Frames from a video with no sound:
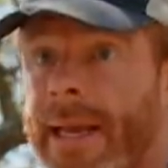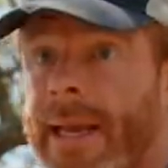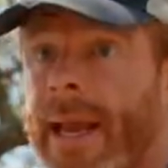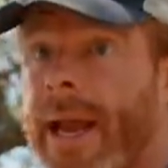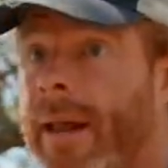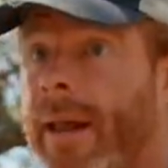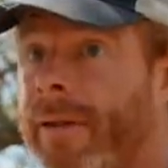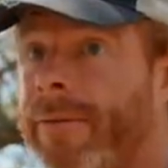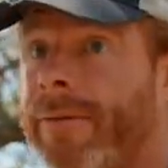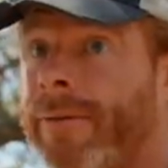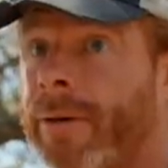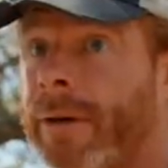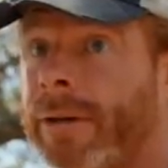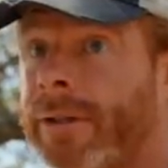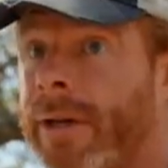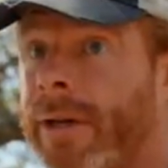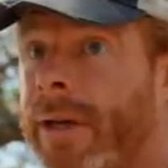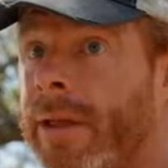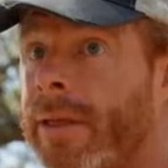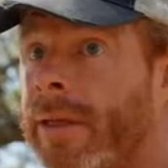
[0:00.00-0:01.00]
in
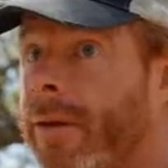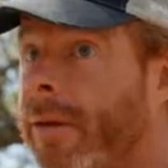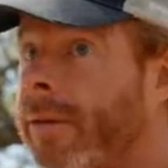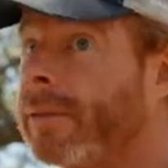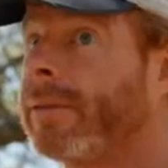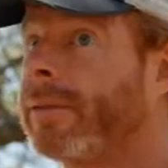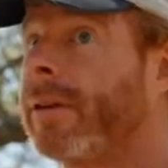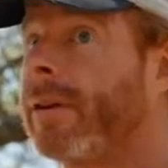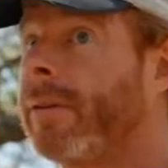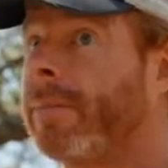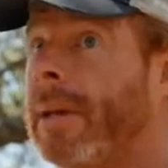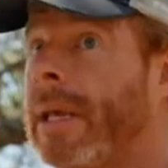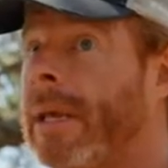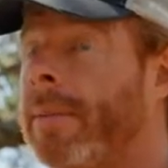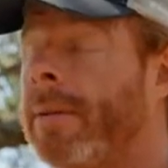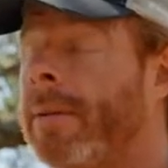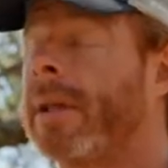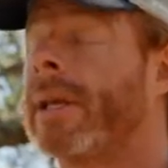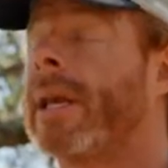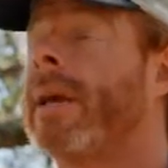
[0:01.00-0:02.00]
California, there's still
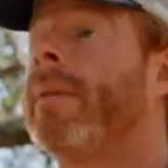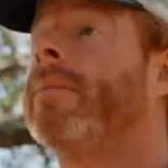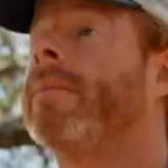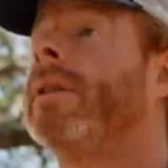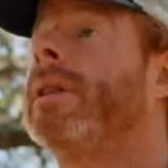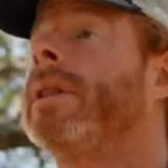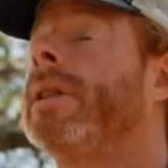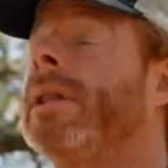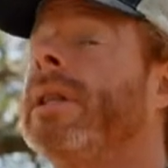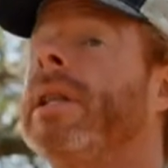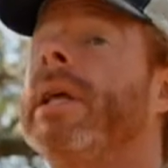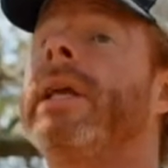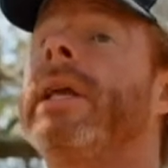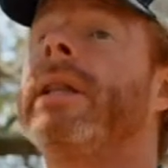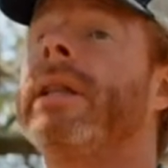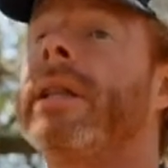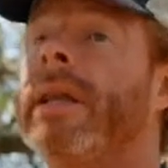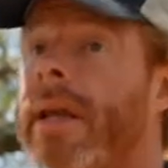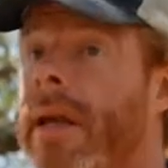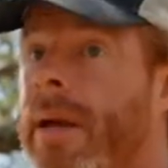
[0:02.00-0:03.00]
people
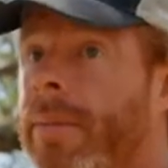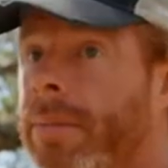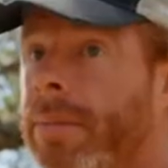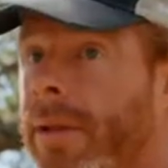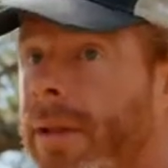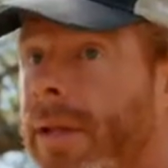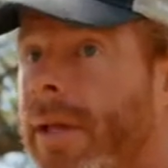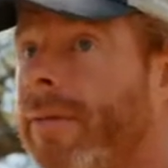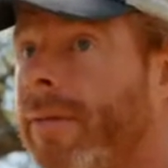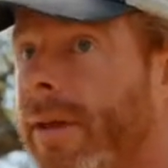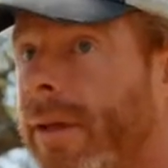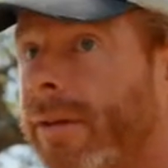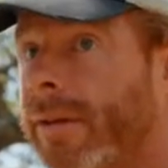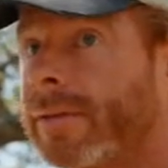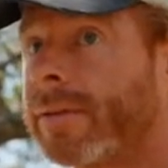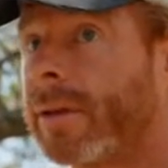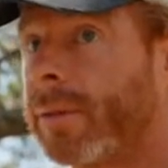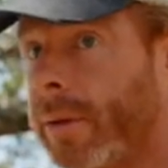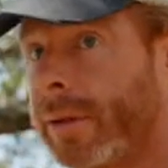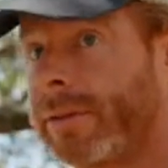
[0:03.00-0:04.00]
completely oblivious
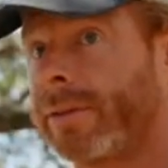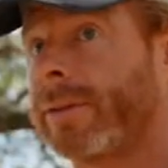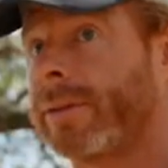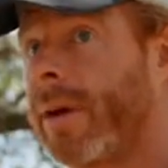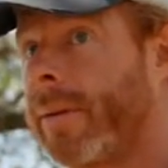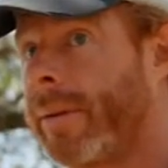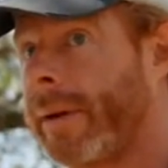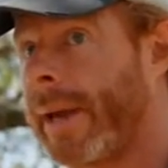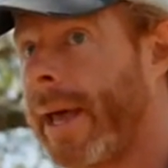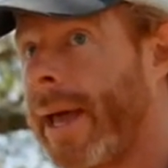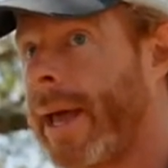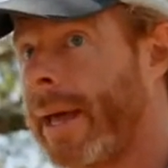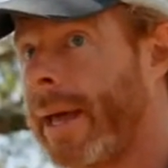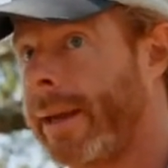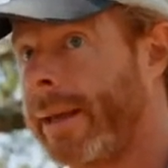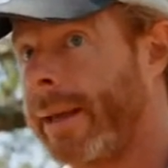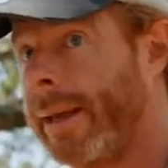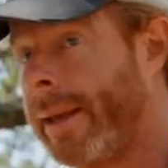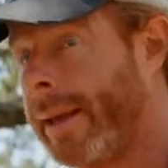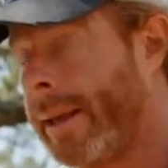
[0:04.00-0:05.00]
to what's going
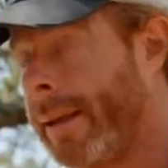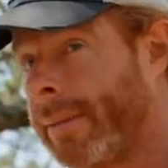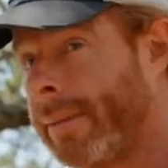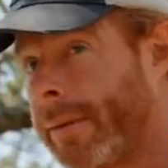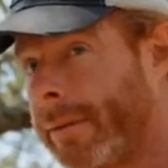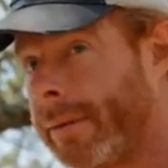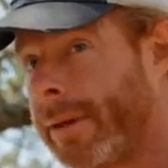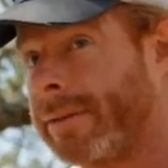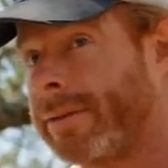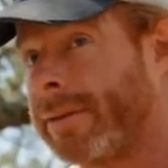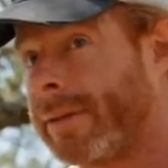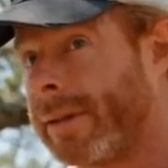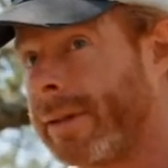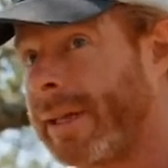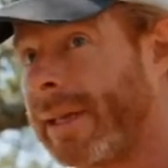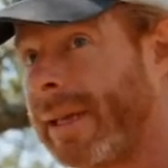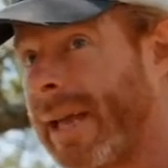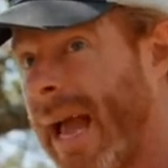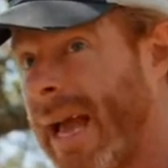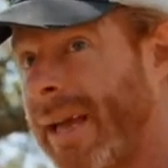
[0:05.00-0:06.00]
on. But
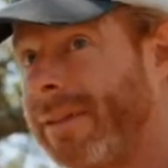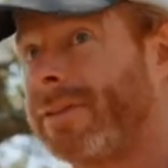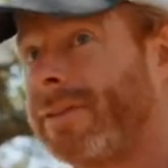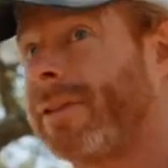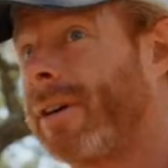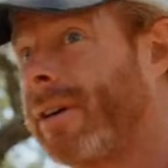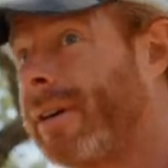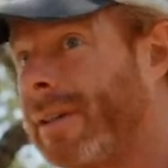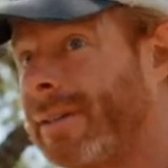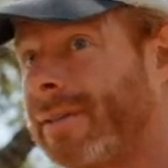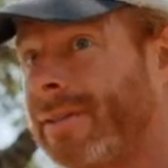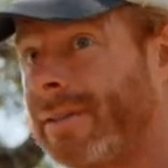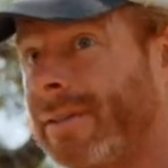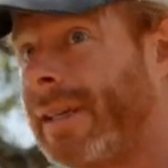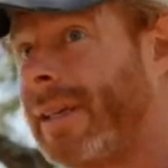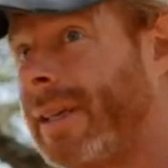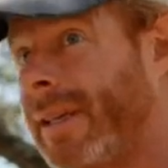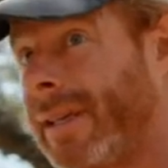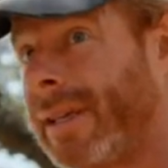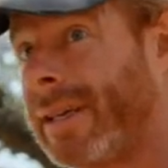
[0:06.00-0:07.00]
recently, I started
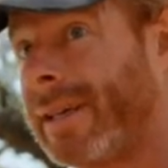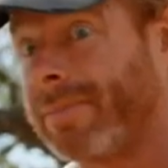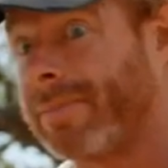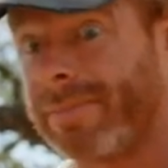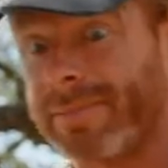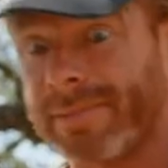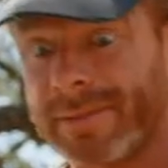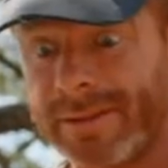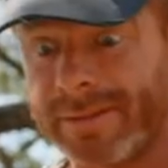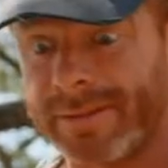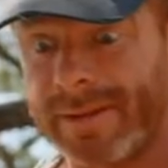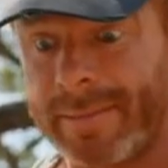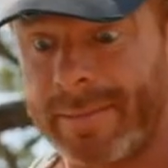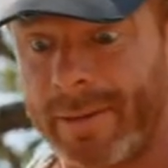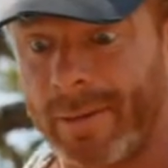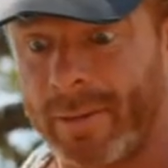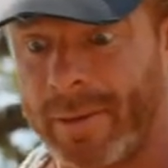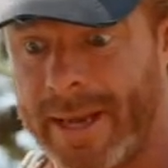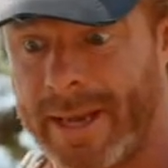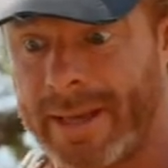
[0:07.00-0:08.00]
seeing it because I'm
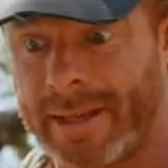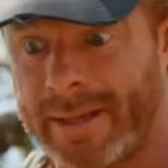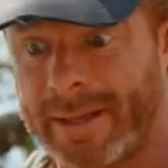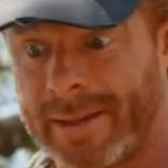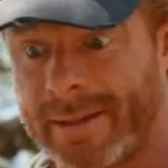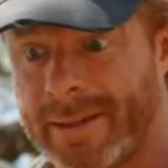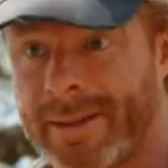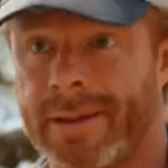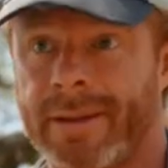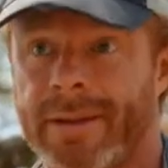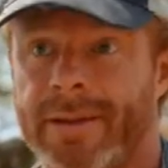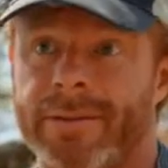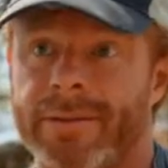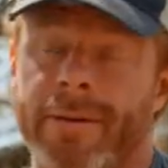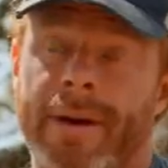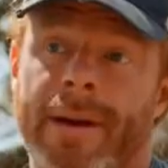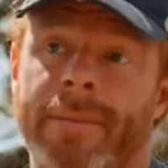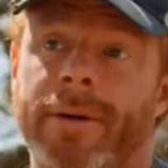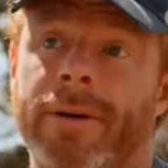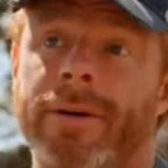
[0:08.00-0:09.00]
awake,
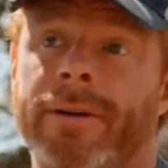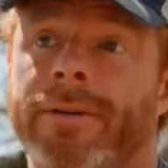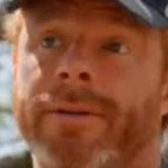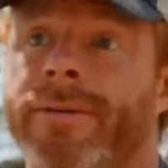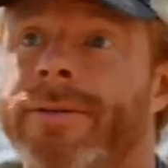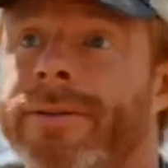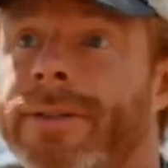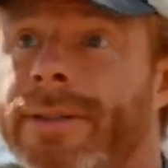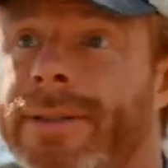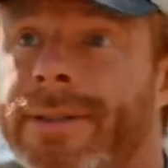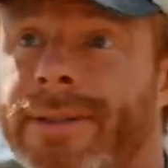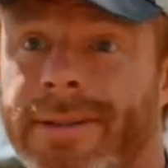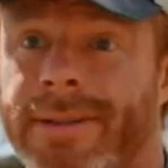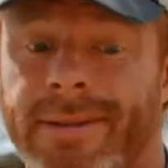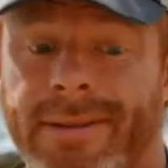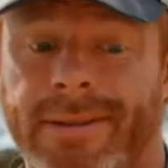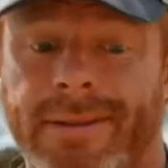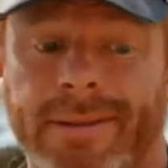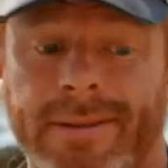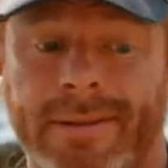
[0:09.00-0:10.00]
so I moved. I
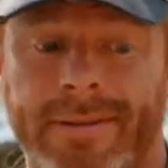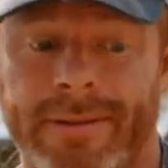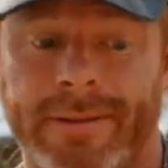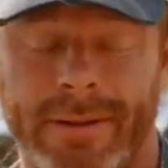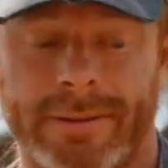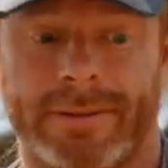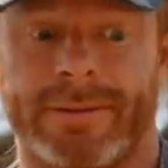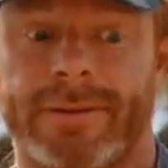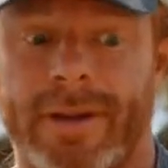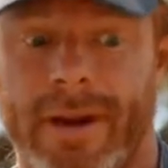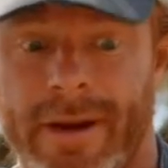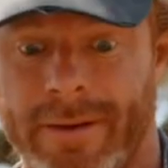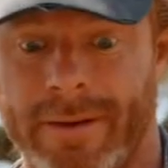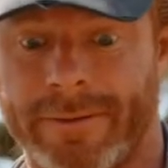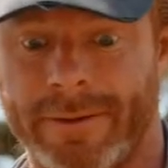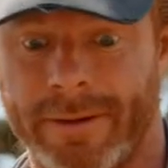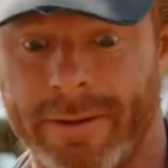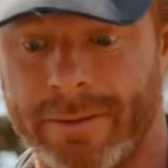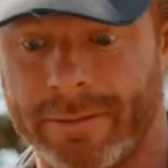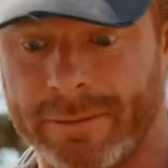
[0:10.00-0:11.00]
feel sorry
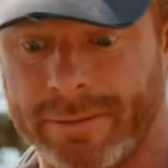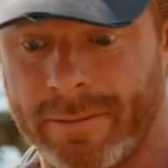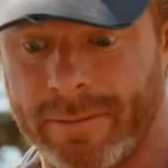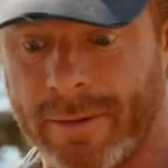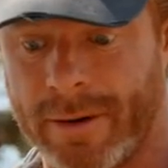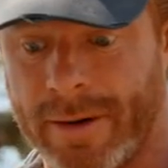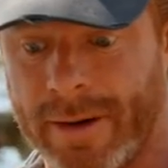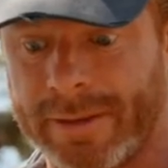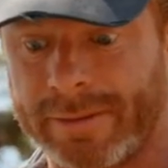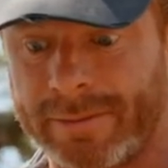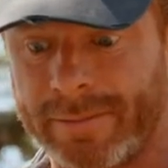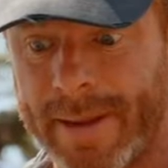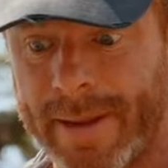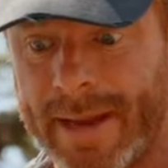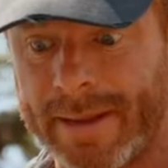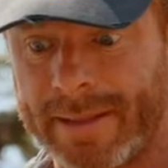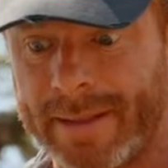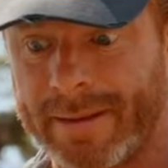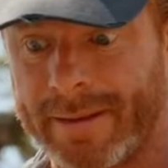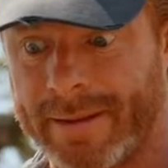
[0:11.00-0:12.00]
for those morons
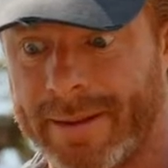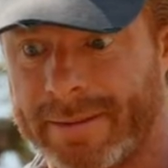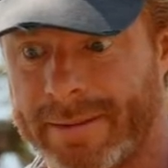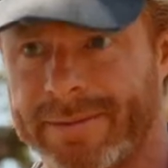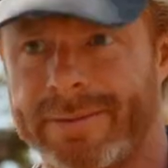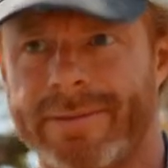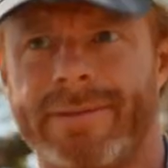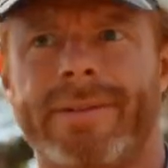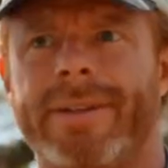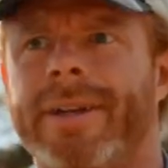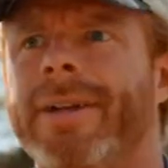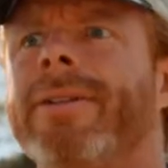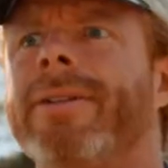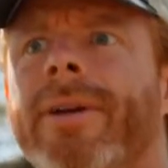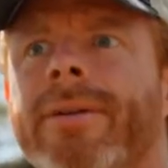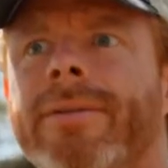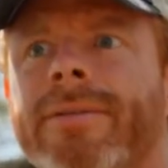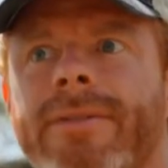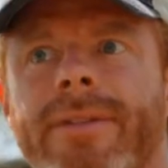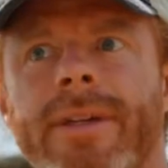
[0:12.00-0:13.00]
back there that still
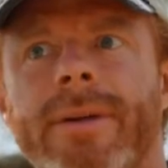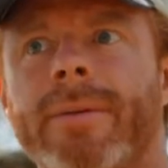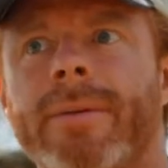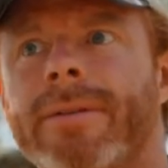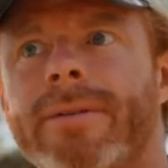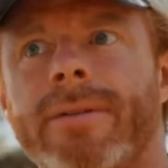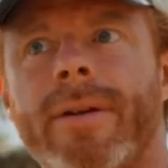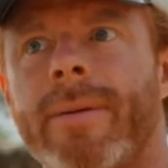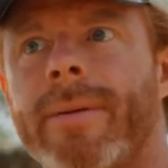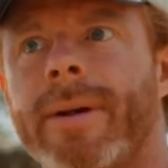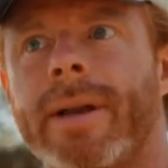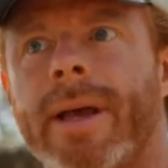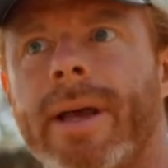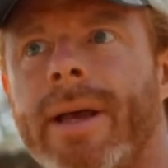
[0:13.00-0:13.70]
don't see what's going